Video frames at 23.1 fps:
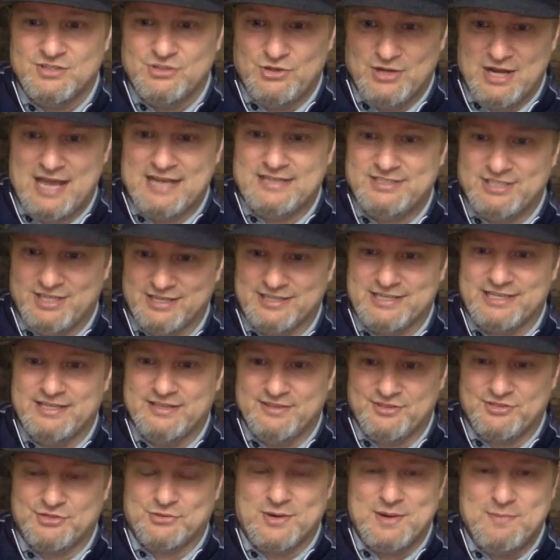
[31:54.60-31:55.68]
You like Duncan
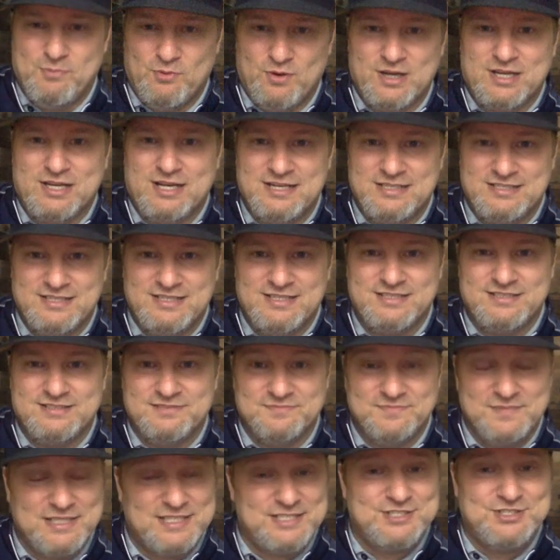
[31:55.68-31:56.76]
in the 3-point
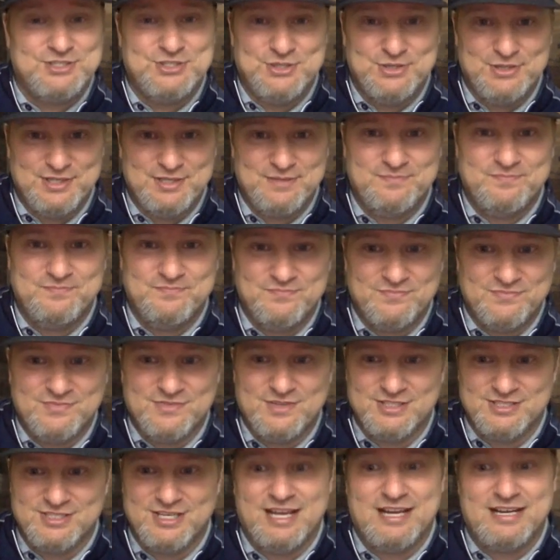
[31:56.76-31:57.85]
contest? He can shoot it.
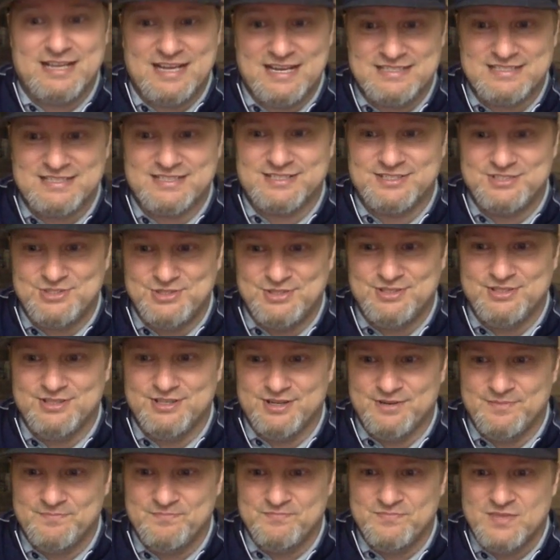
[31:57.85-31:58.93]
There's a lot of guys that can shoot it,
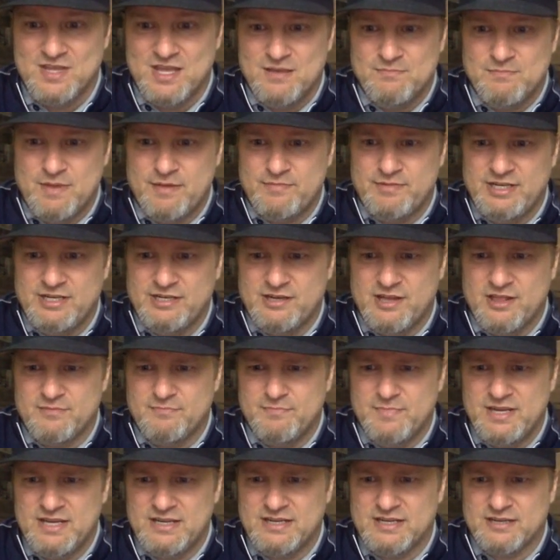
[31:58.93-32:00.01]
though. Maybe need another
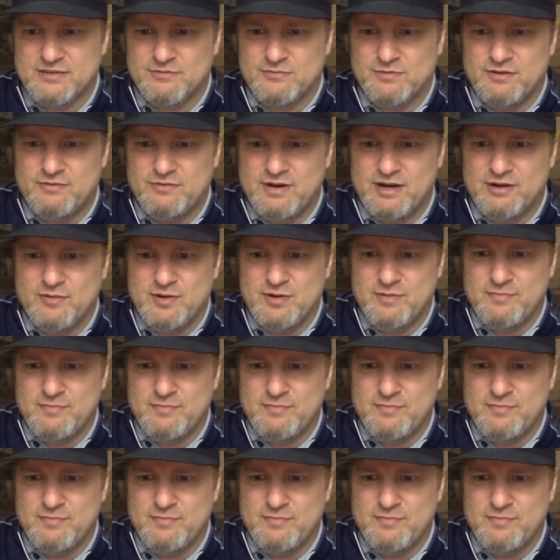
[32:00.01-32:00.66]
big that can run around